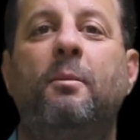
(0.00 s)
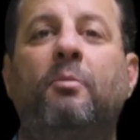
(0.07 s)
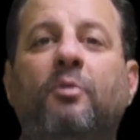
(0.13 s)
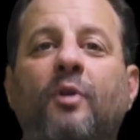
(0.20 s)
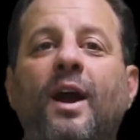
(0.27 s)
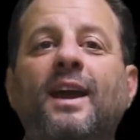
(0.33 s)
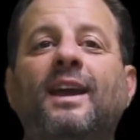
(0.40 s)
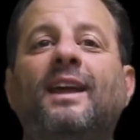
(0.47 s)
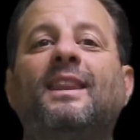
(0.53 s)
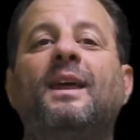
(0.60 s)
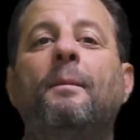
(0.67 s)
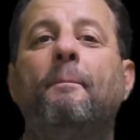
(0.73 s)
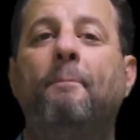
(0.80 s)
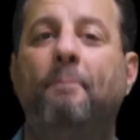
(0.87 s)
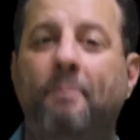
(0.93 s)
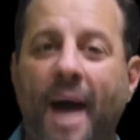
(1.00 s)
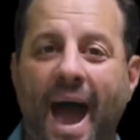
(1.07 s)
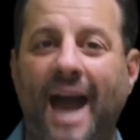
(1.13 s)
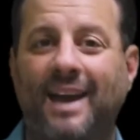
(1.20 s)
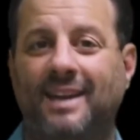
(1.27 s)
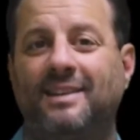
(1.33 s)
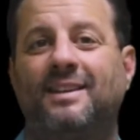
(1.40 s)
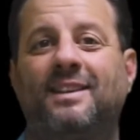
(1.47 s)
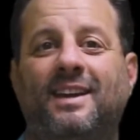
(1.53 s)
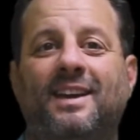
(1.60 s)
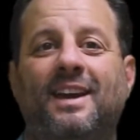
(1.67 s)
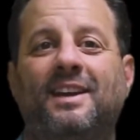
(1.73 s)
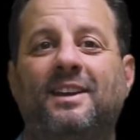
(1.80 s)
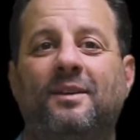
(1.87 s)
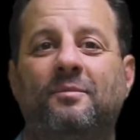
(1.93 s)
bringing them back into the
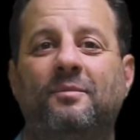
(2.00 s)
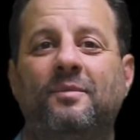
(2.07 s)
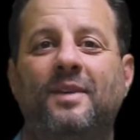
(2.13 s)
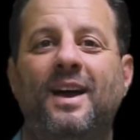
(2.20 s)
kingdom.